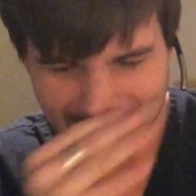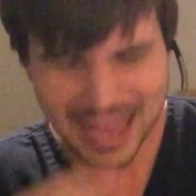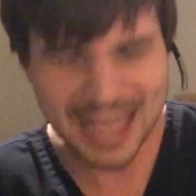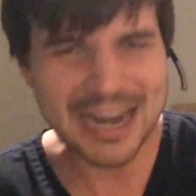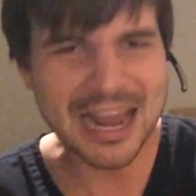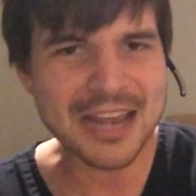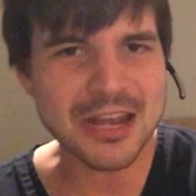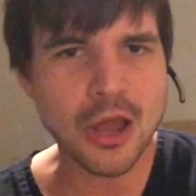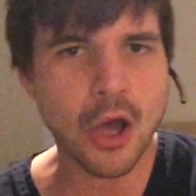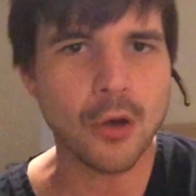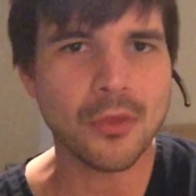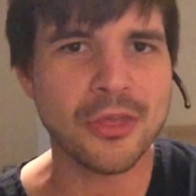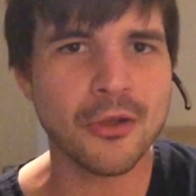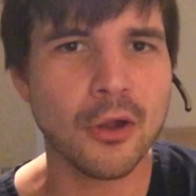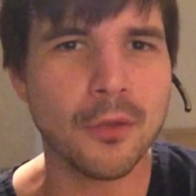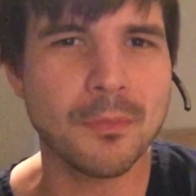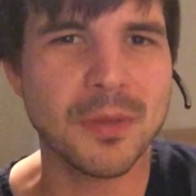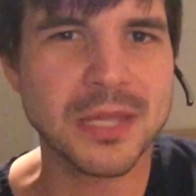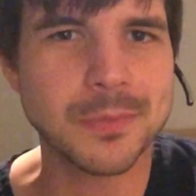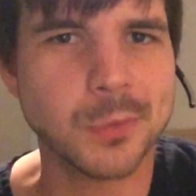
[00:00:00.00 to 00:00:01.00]
And I know
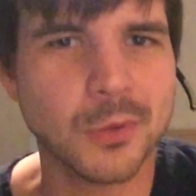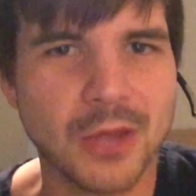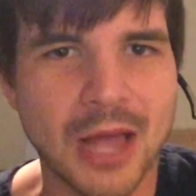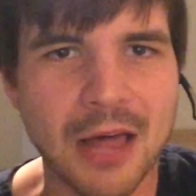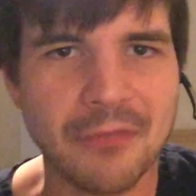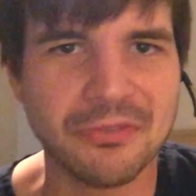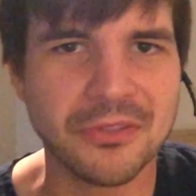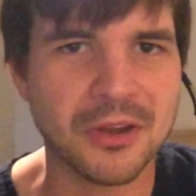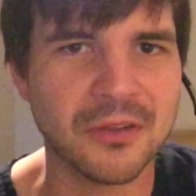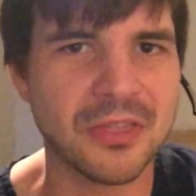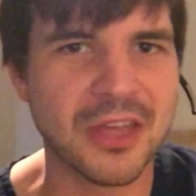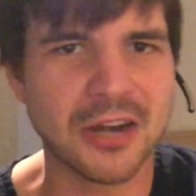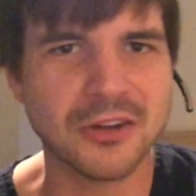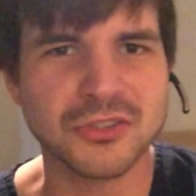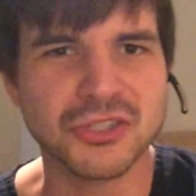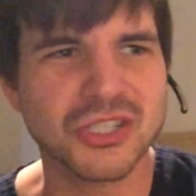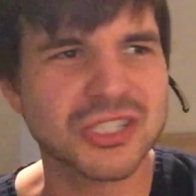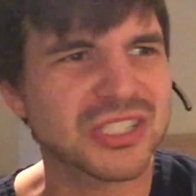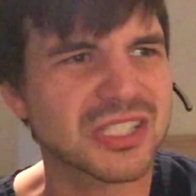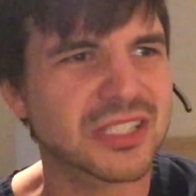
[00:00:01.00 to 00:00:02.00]
there are people out there that are
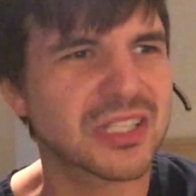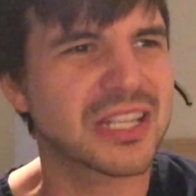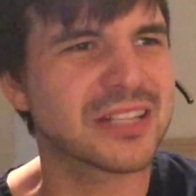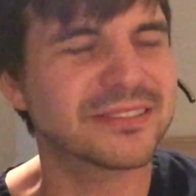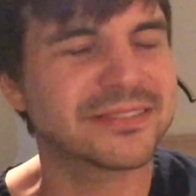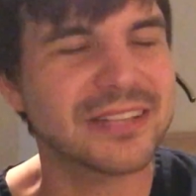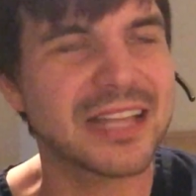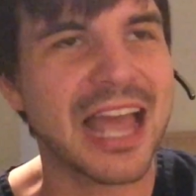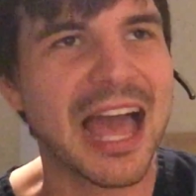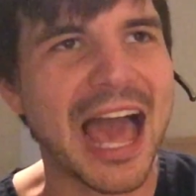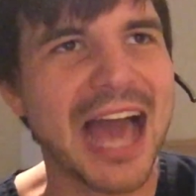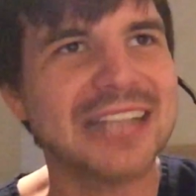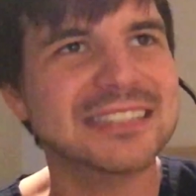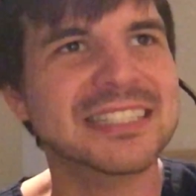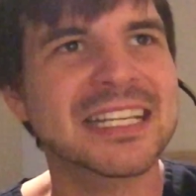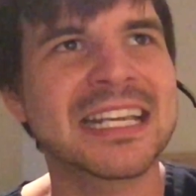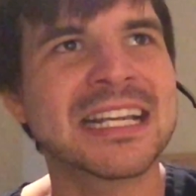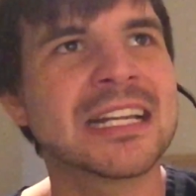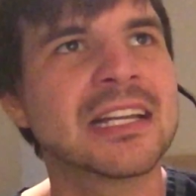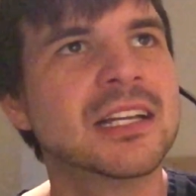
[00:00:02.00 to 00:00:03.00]
just
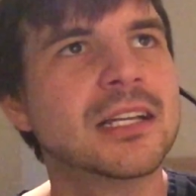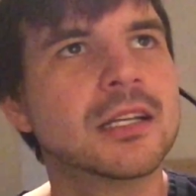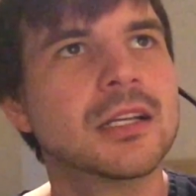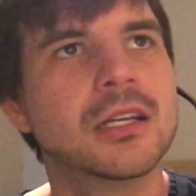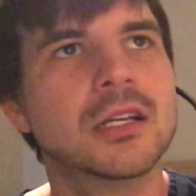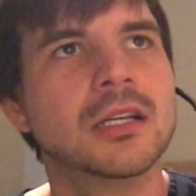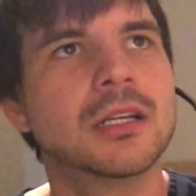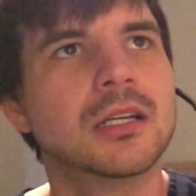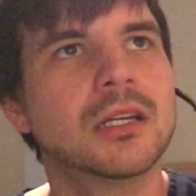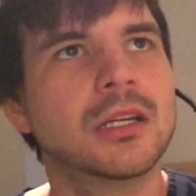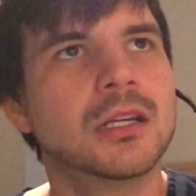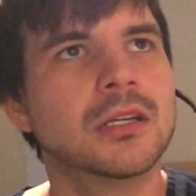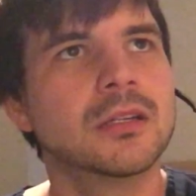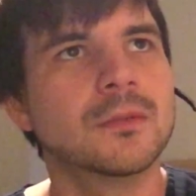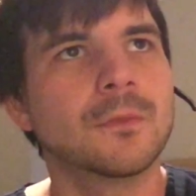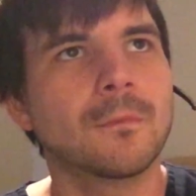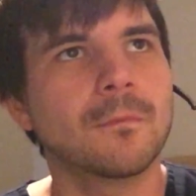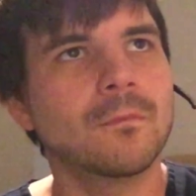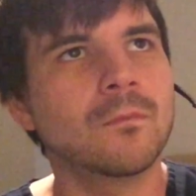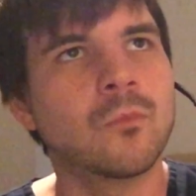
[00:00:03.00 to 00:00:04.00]
asking,
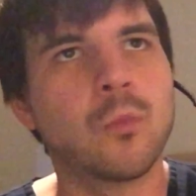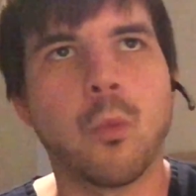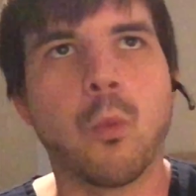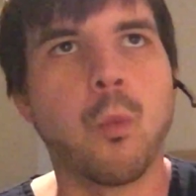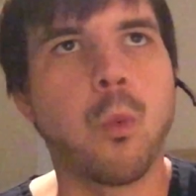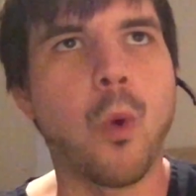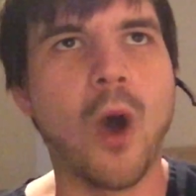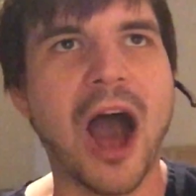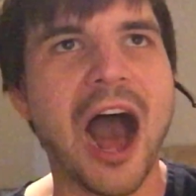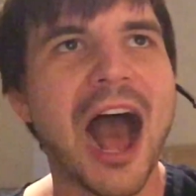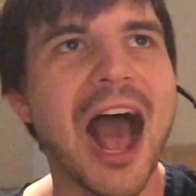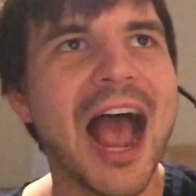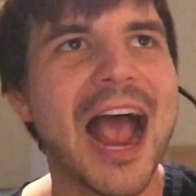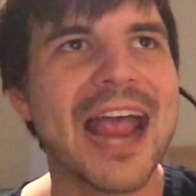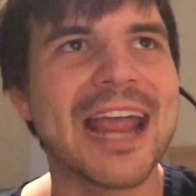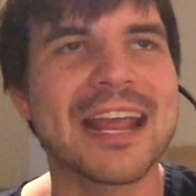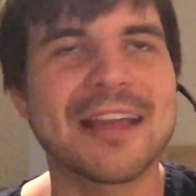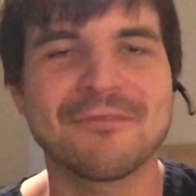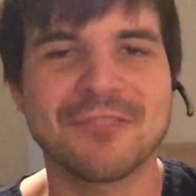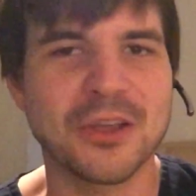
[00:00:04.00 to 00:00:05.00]

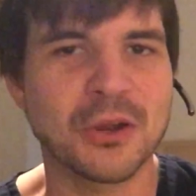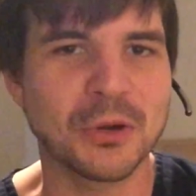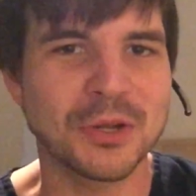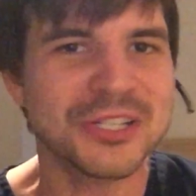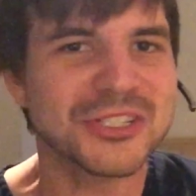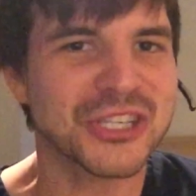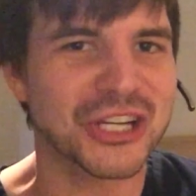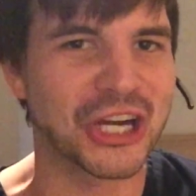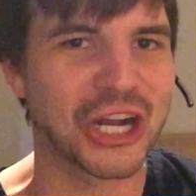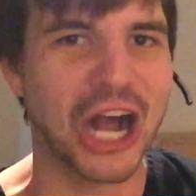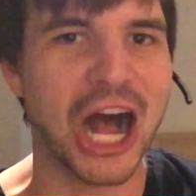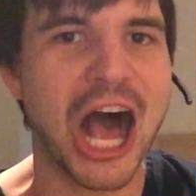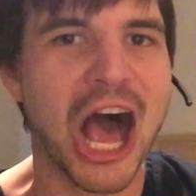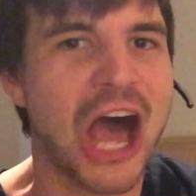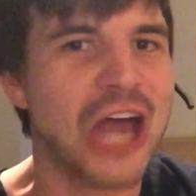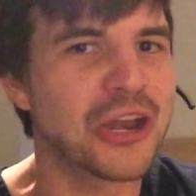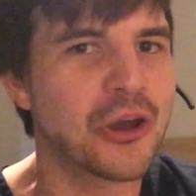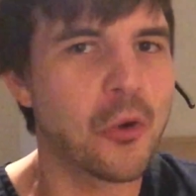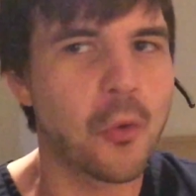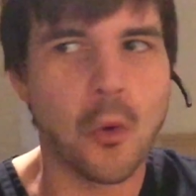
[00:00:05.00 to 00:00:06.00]
why, if there is a
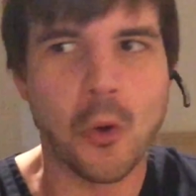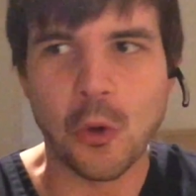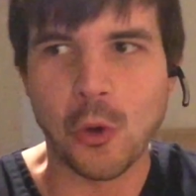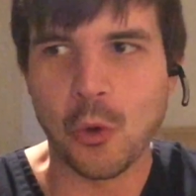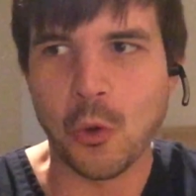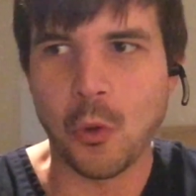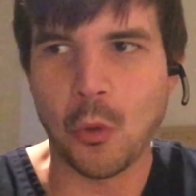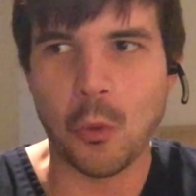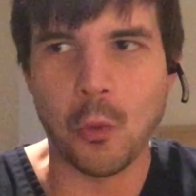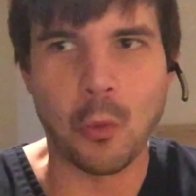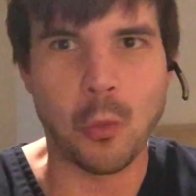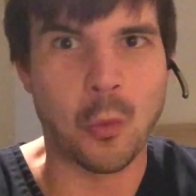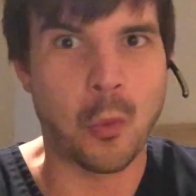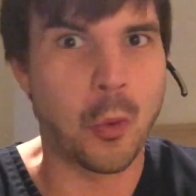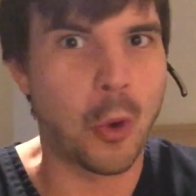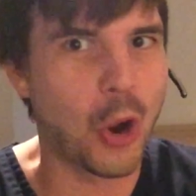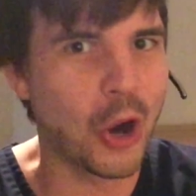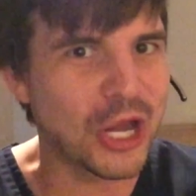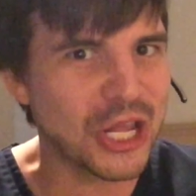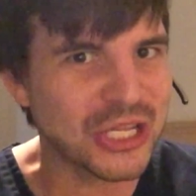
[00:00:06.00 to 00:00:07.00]
God,
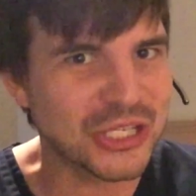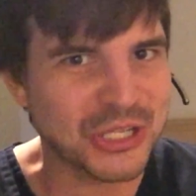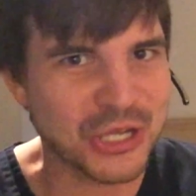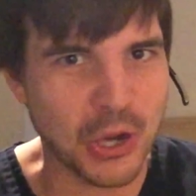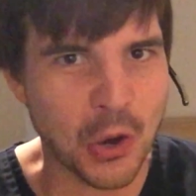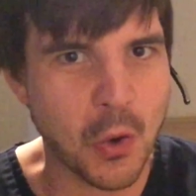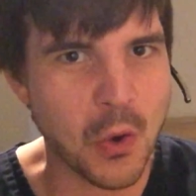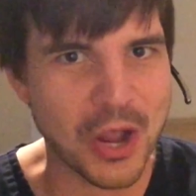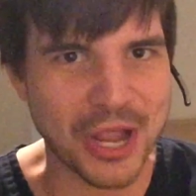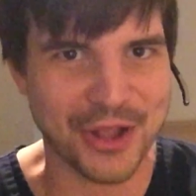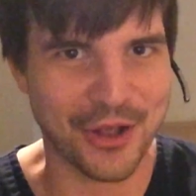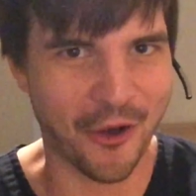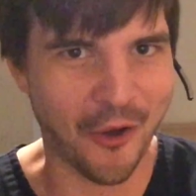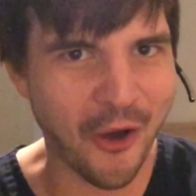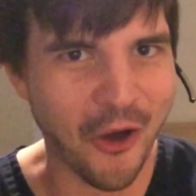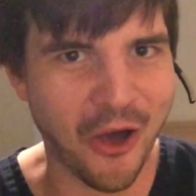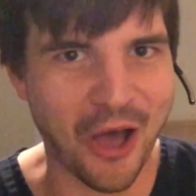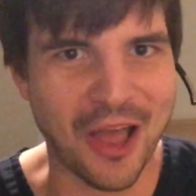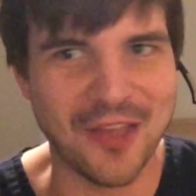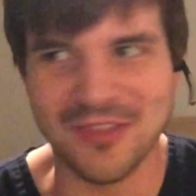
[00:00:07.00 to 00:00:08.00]
what is going
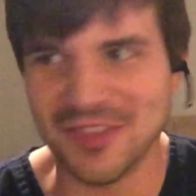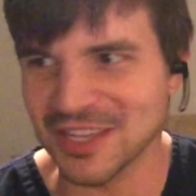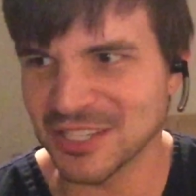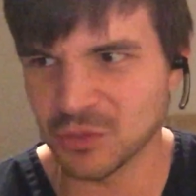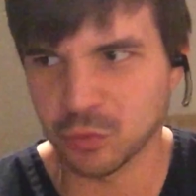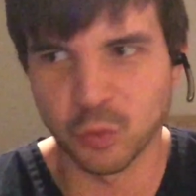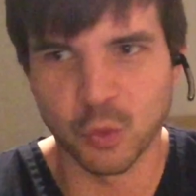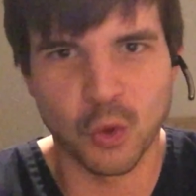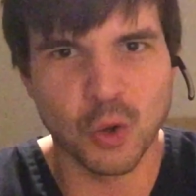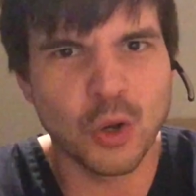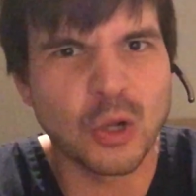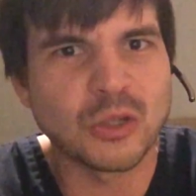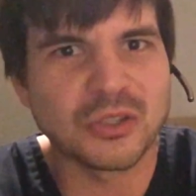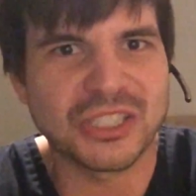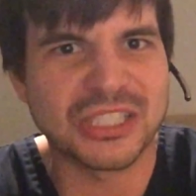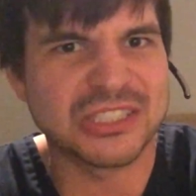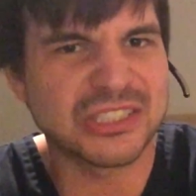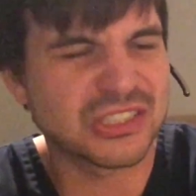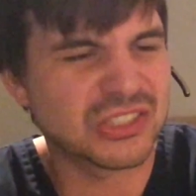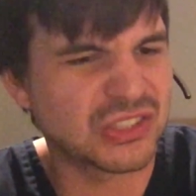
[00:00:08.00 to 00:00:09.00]
on? This world
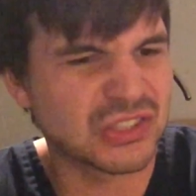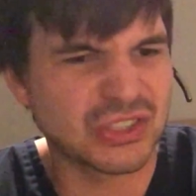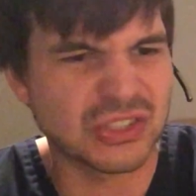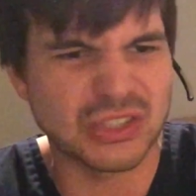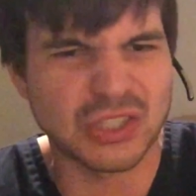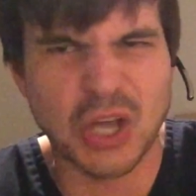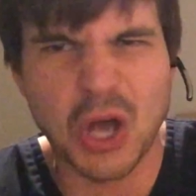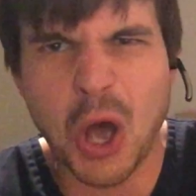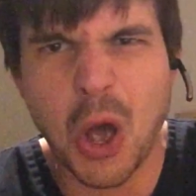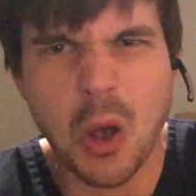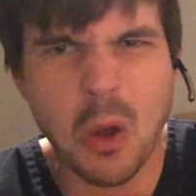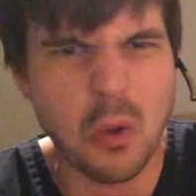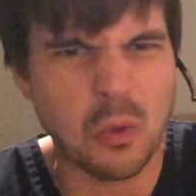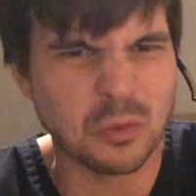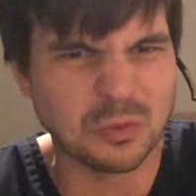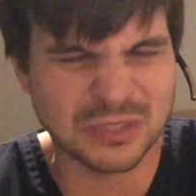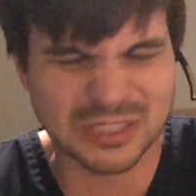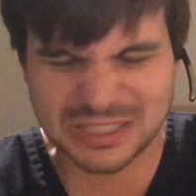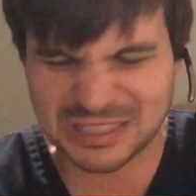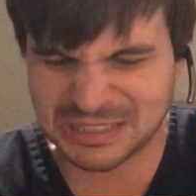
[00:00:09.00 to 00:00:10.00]
is so
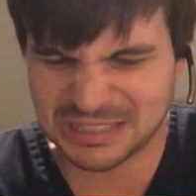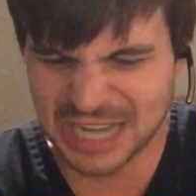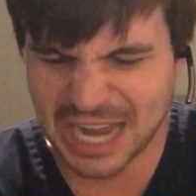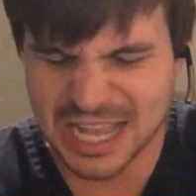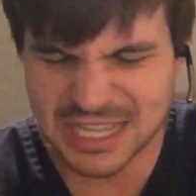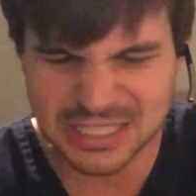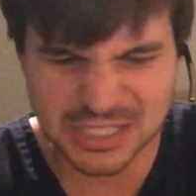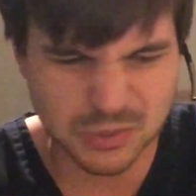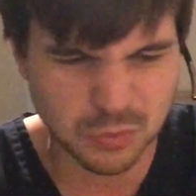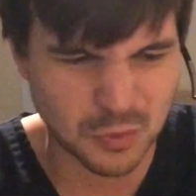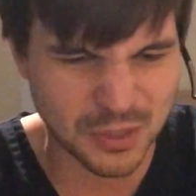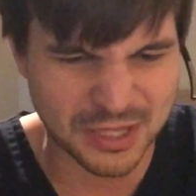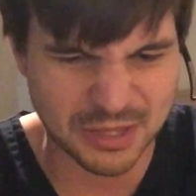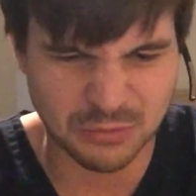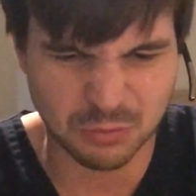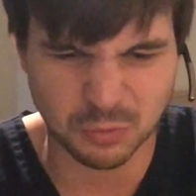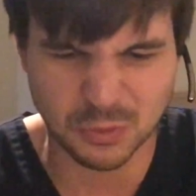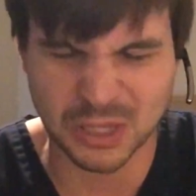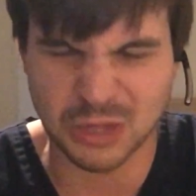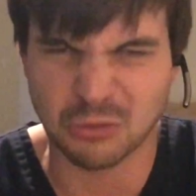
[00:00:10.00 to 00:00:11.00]
dense with
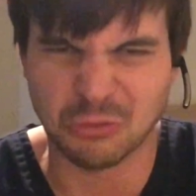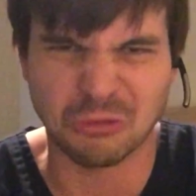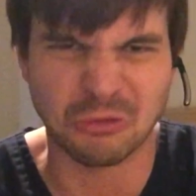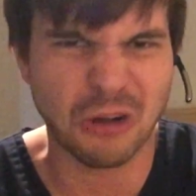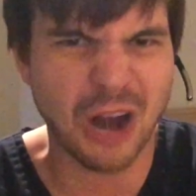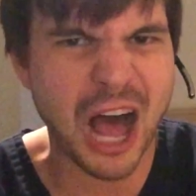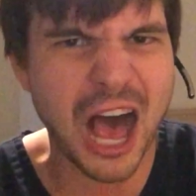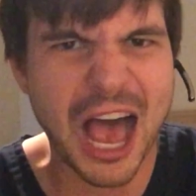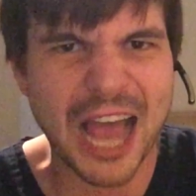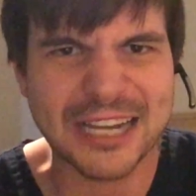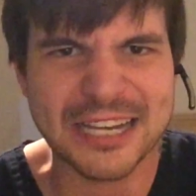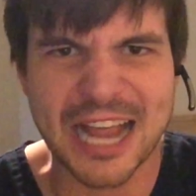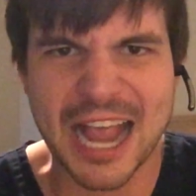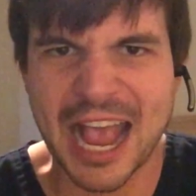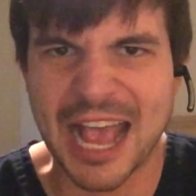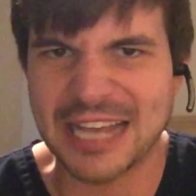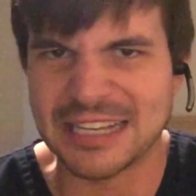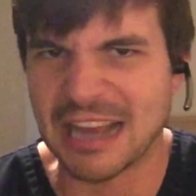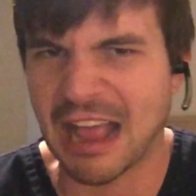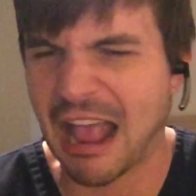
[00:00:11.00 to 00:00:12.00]
rot
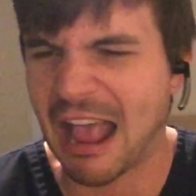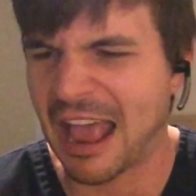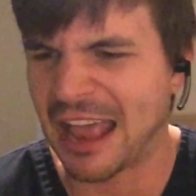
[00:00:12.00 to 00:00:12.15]
and